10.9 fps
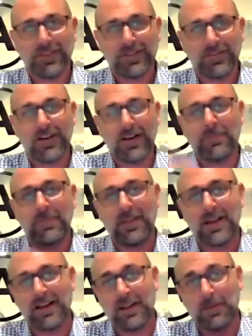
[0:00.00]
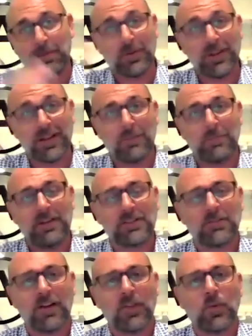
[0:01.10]
of um, uh, employee companies
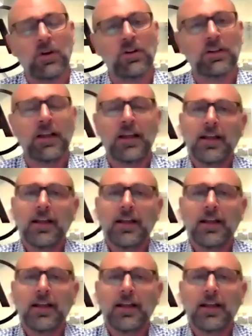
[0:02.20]
around the world.